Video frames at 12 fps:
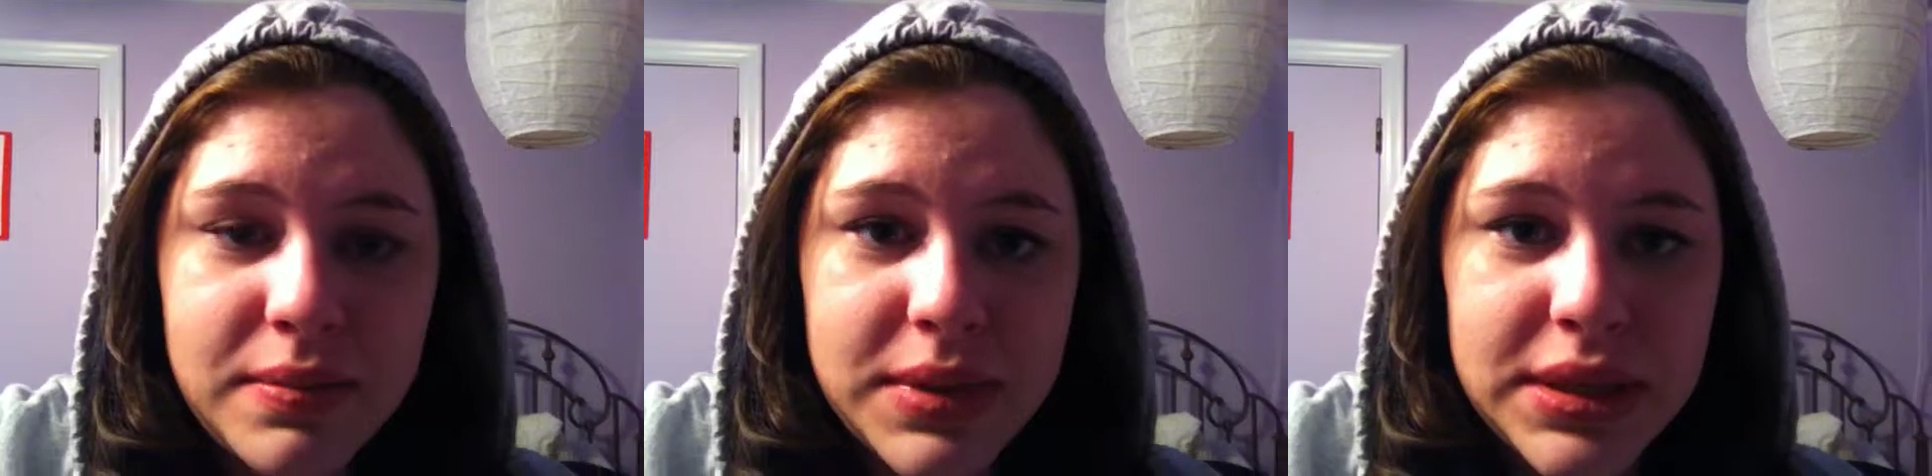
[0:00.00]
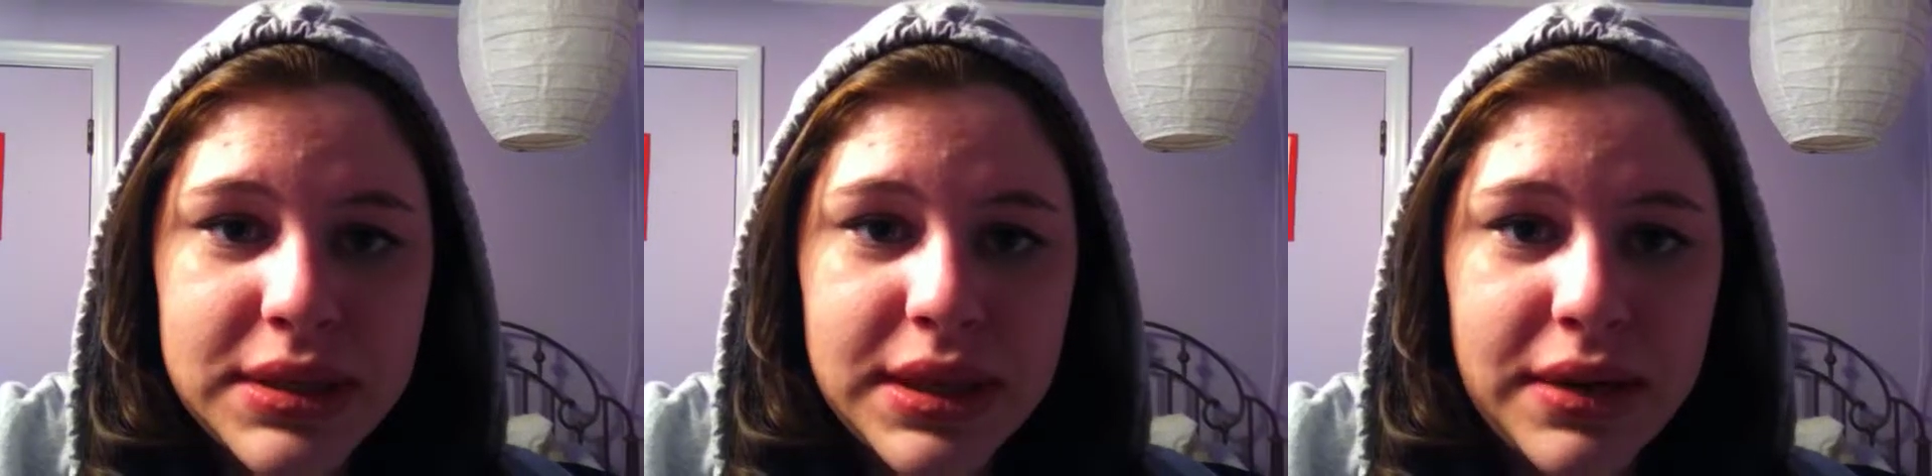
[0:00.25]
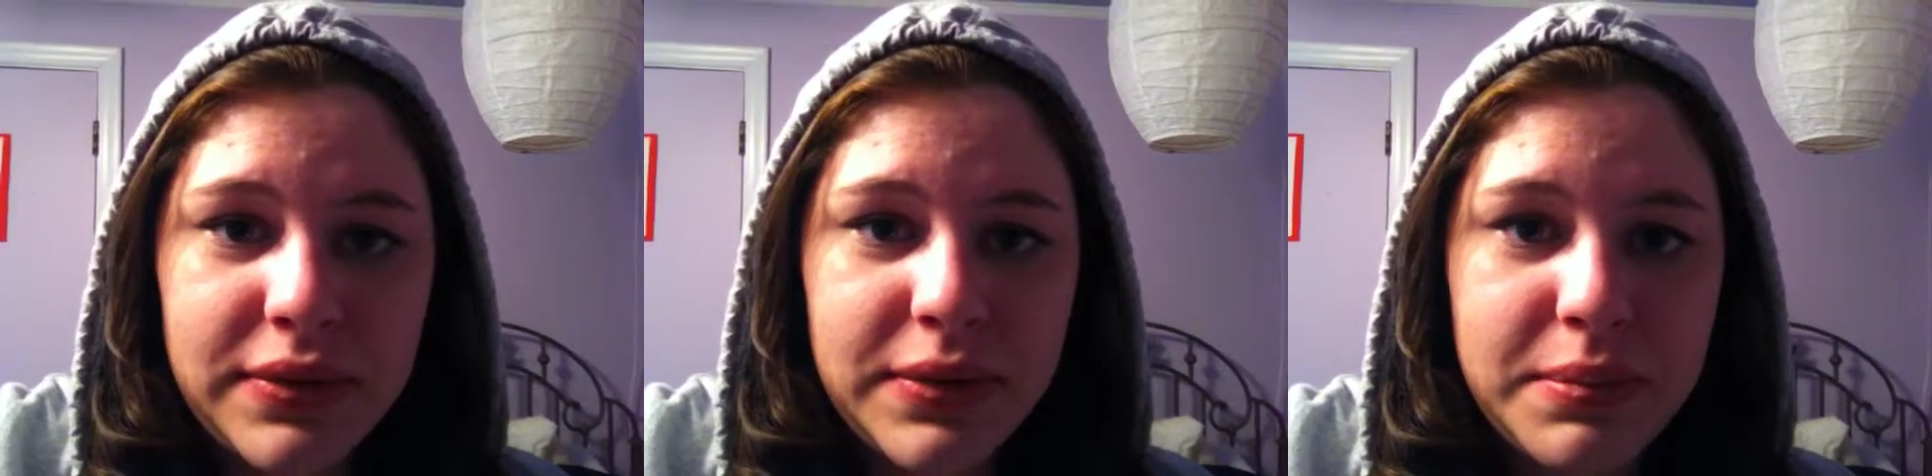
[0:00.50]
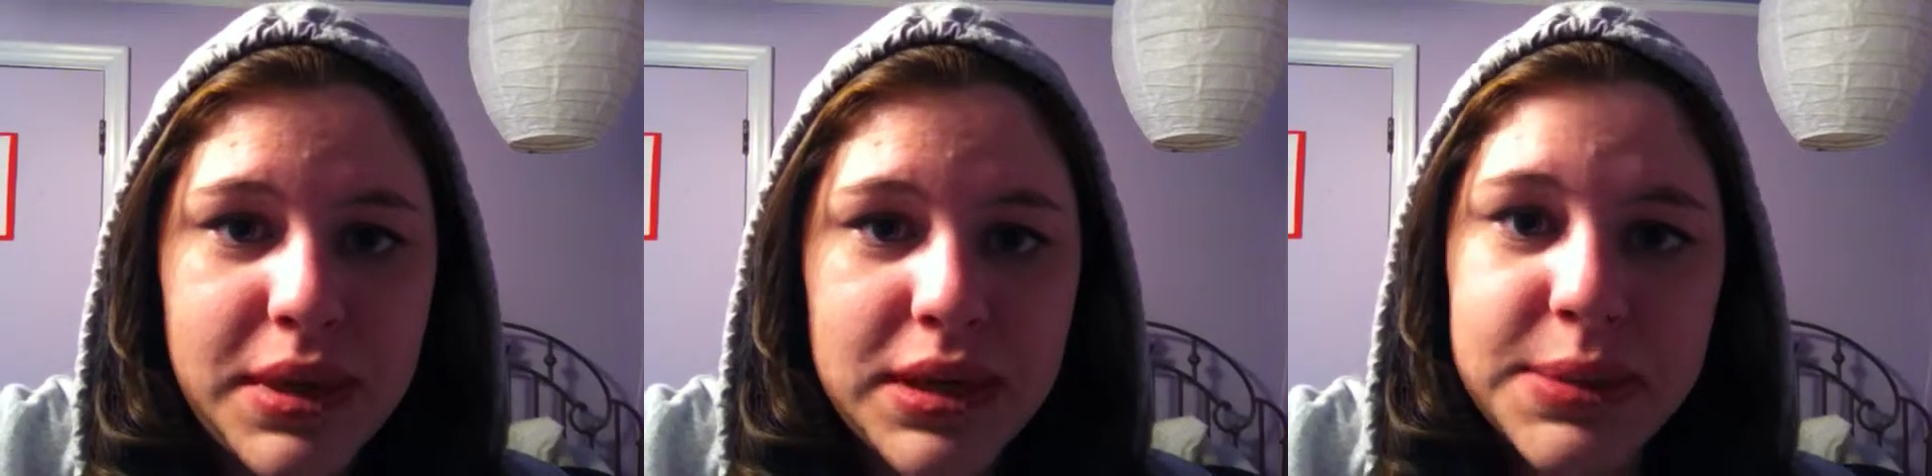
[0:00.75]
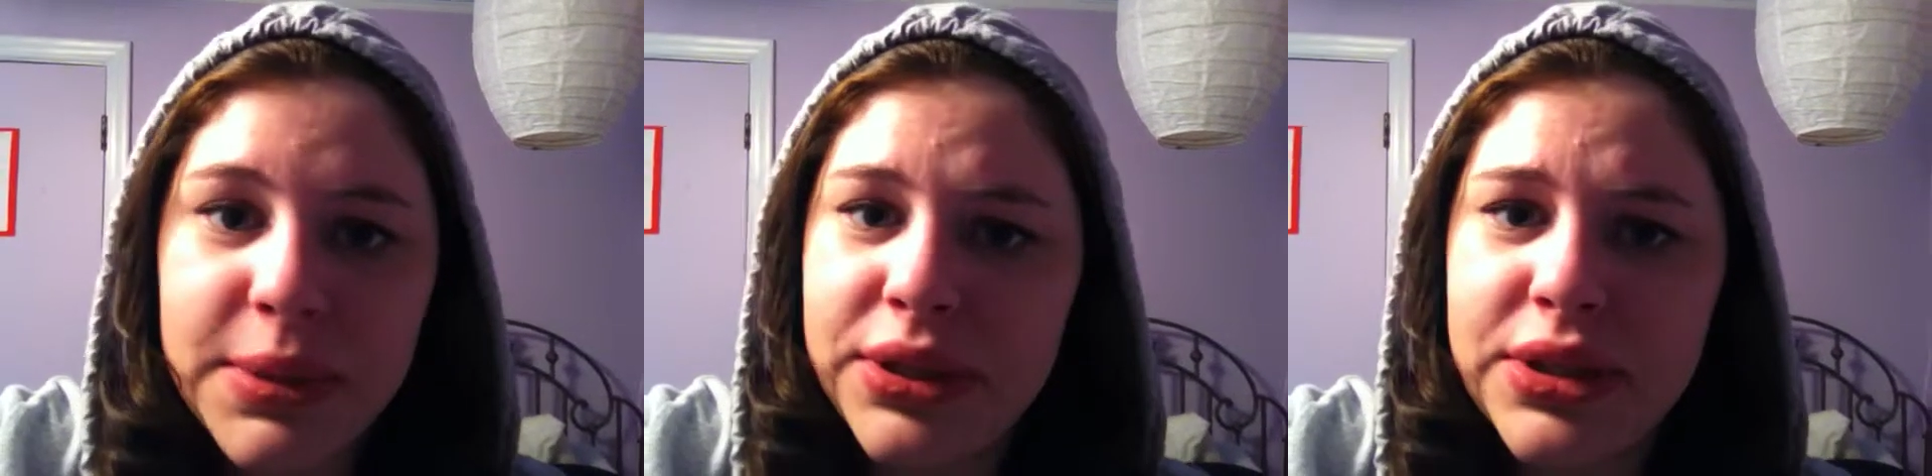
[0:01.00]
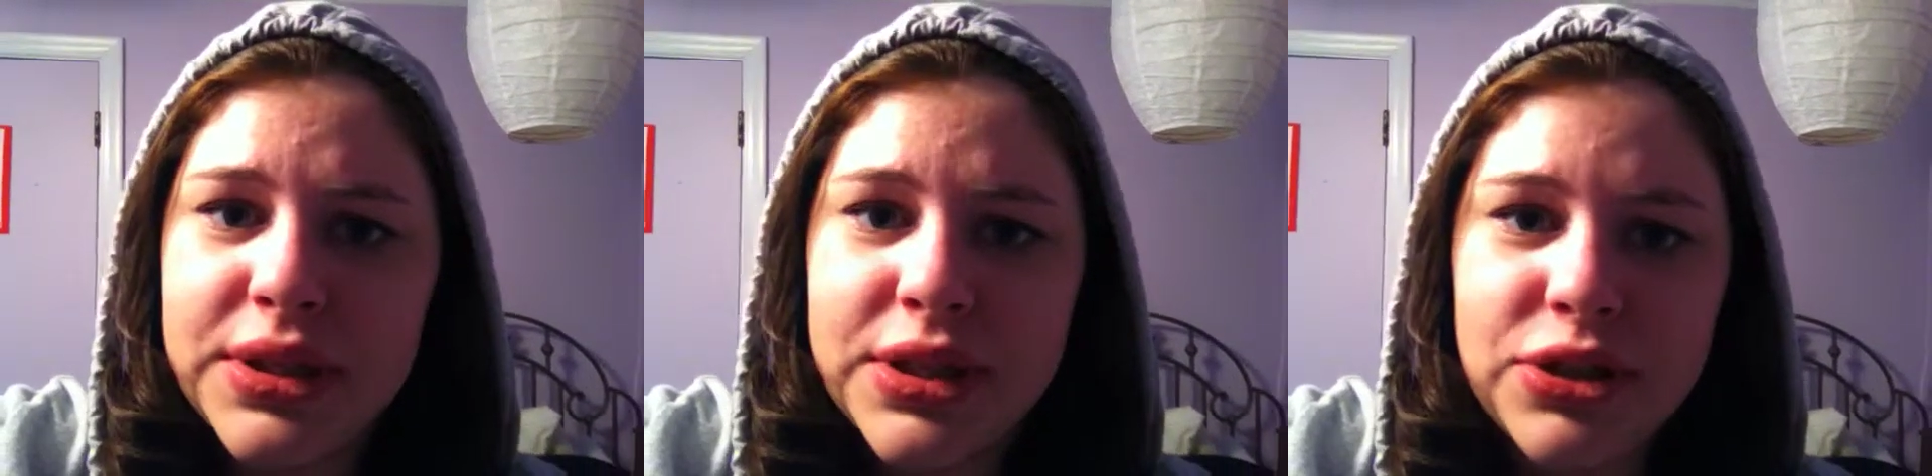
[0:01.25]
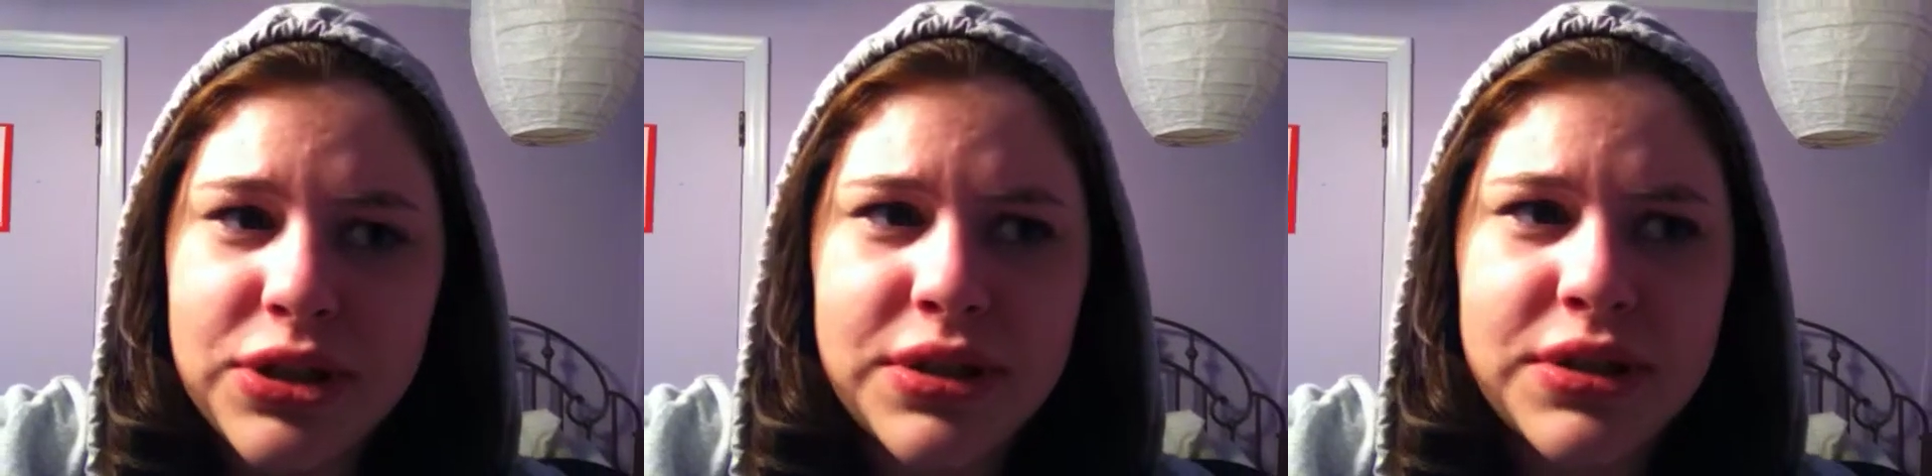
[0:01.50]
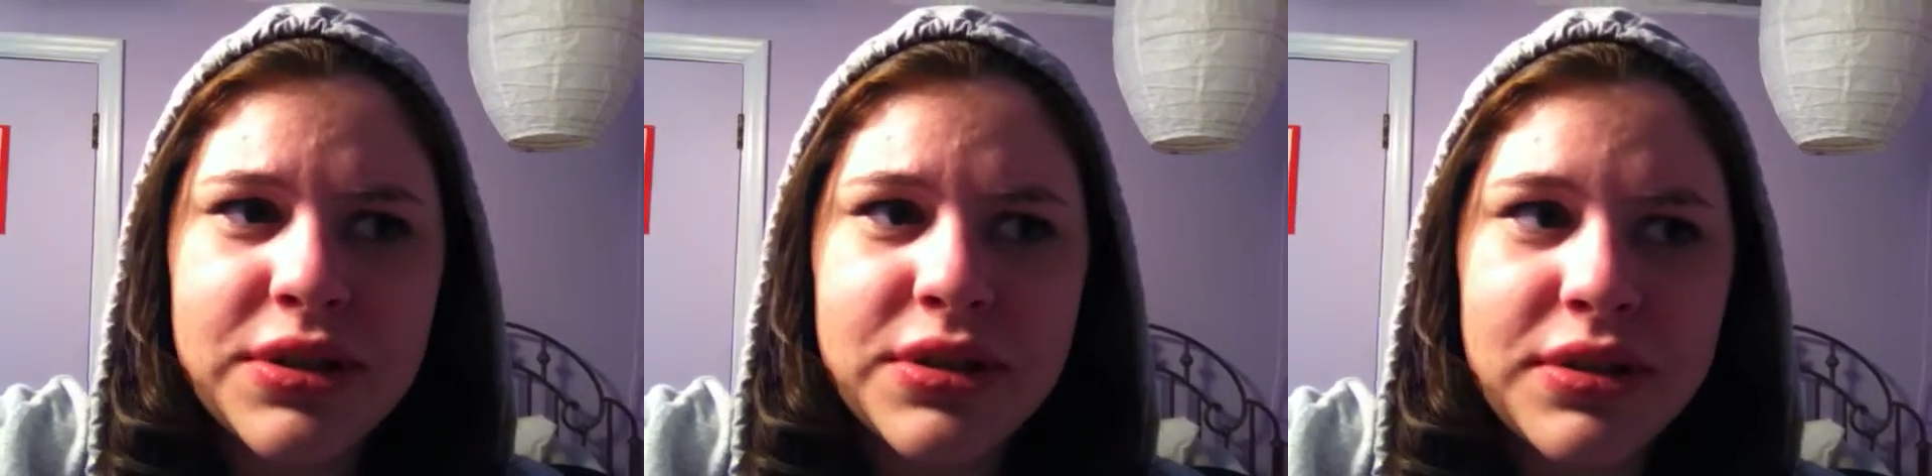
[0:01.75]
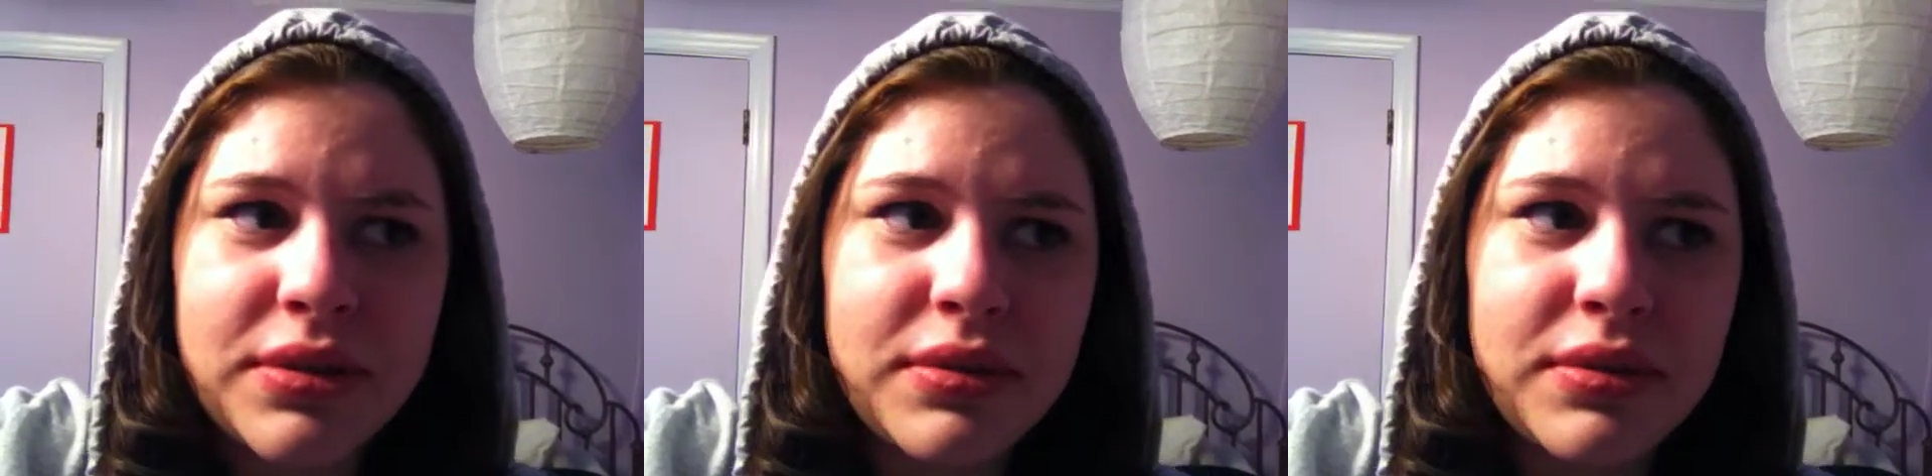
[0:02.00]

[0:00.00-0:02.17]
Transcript: Be safe and make smart decisions.